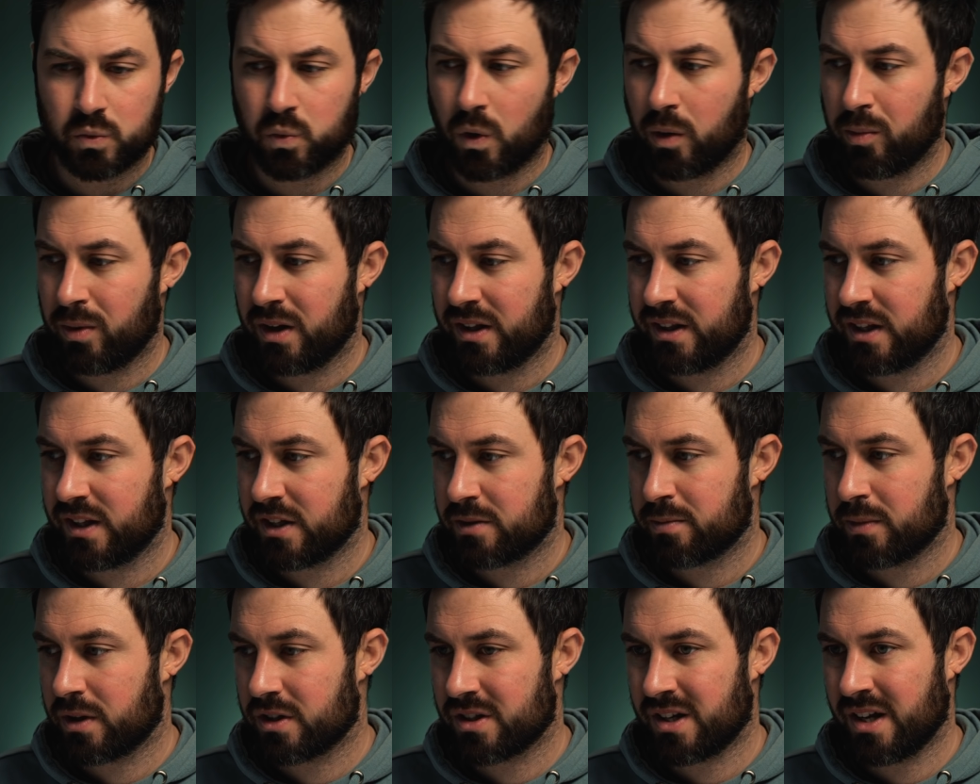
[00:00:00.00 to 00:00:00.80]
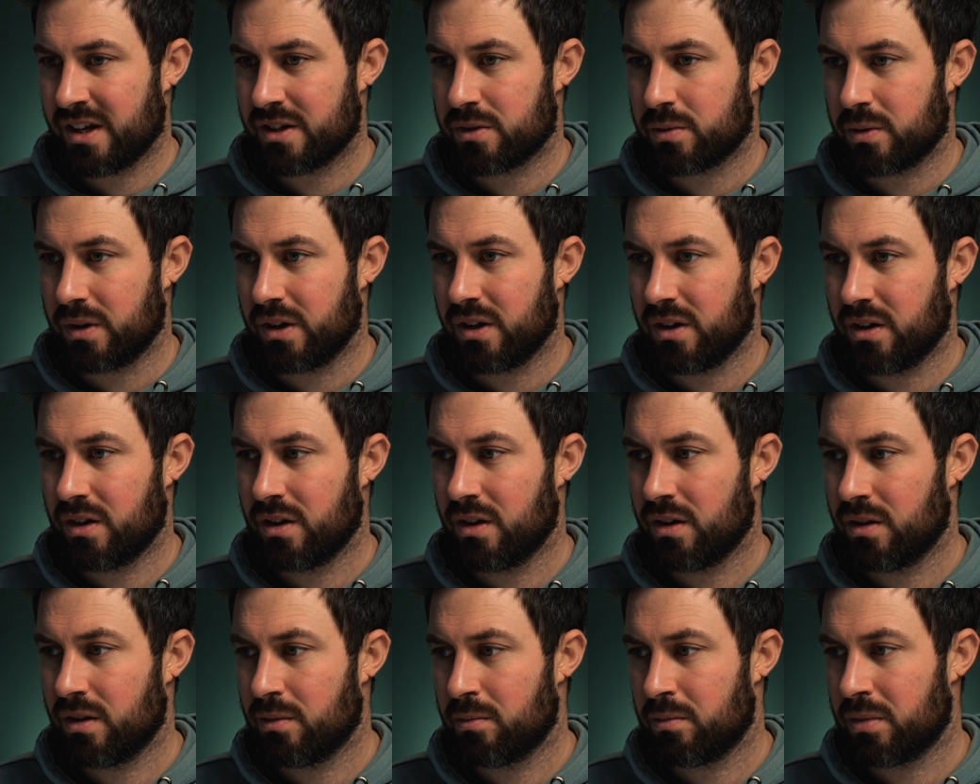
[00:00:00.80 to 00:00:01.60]
was wobbling this much last
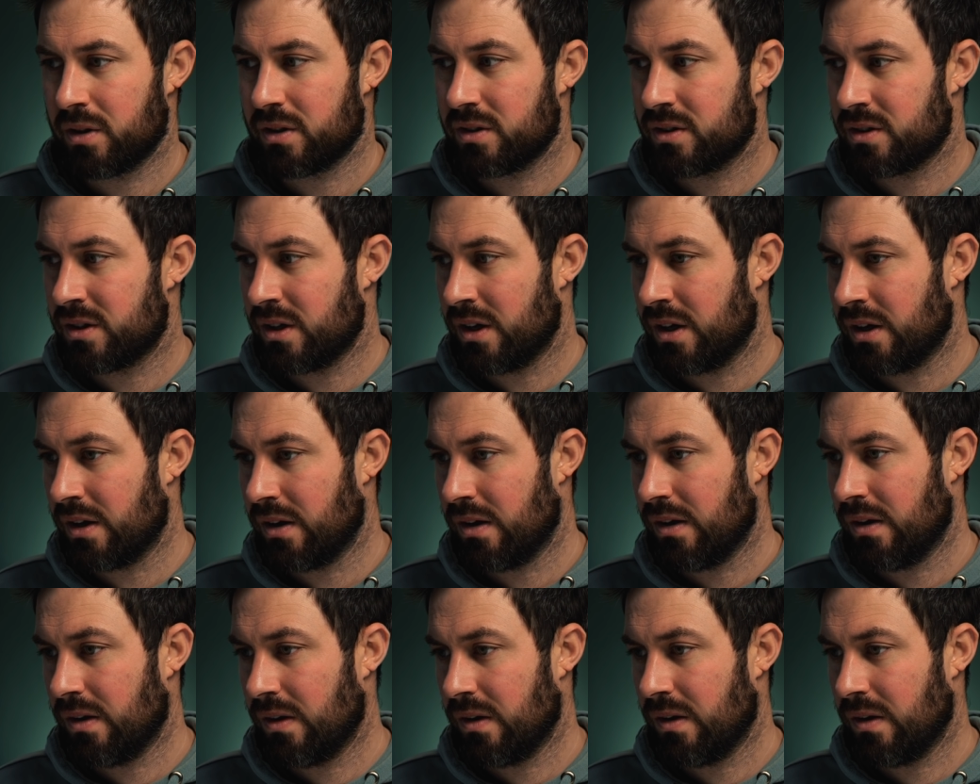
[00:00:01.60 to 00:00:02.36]
week, but uh,